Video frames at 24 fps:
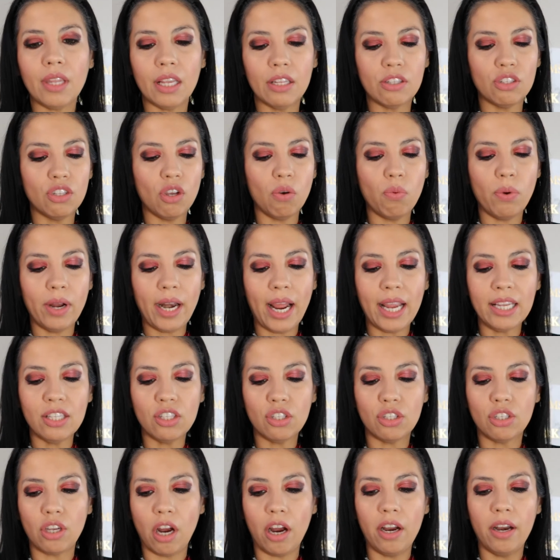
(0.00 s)
So what I
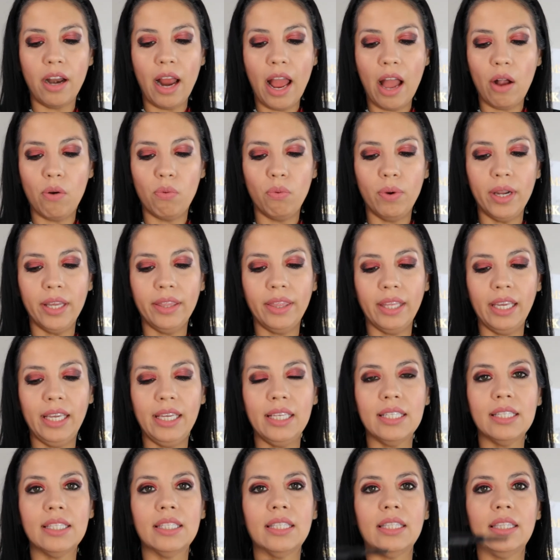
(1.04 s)
start out with
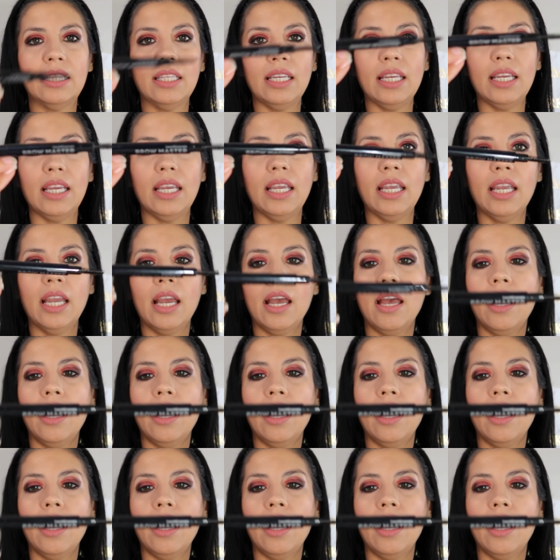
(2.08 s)
is the